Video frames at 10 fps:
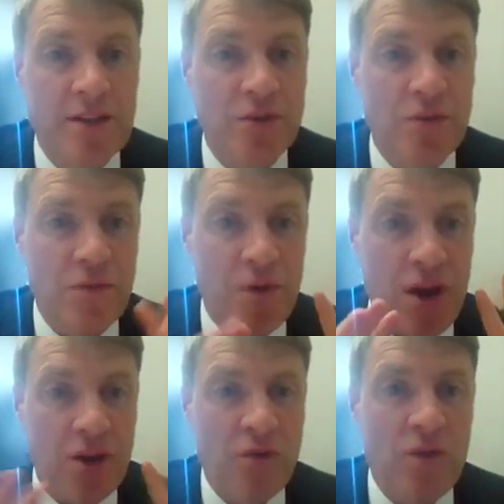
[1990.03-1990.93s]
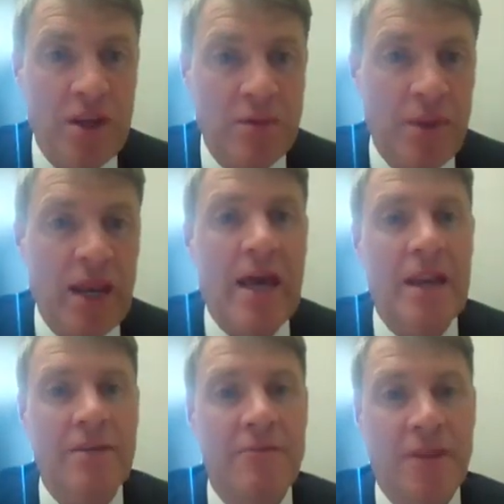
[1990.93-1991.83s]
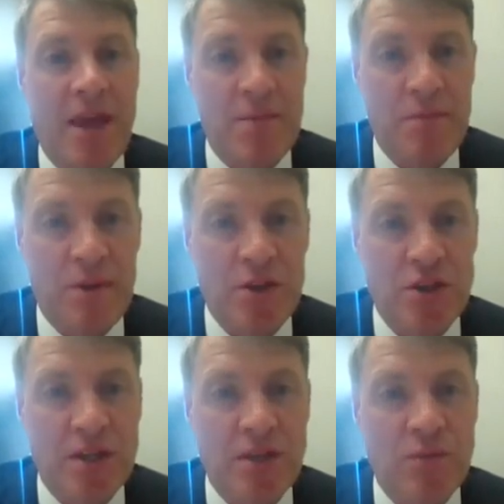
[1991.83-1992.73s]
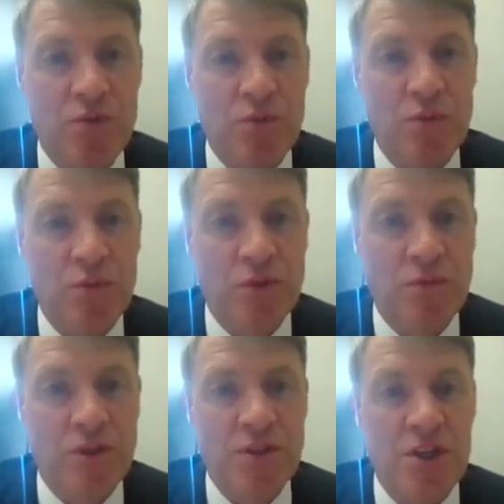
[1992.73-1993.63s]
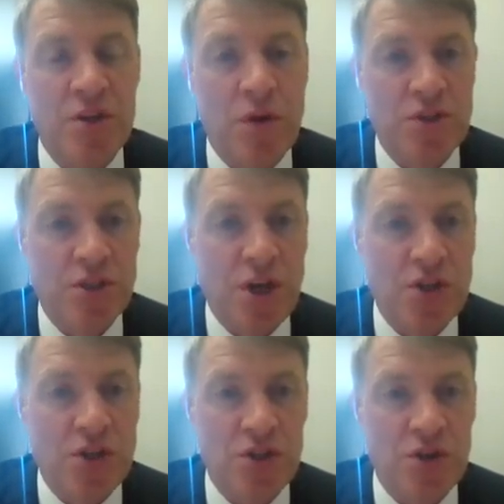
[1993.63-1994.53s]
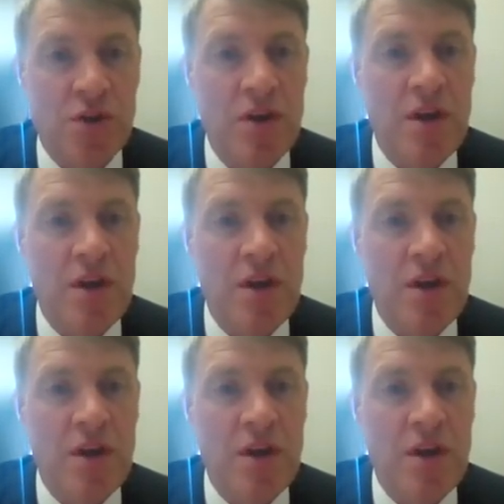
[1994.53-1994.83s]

sort of green plan for the APPG, which we'll sort of continue our discussions on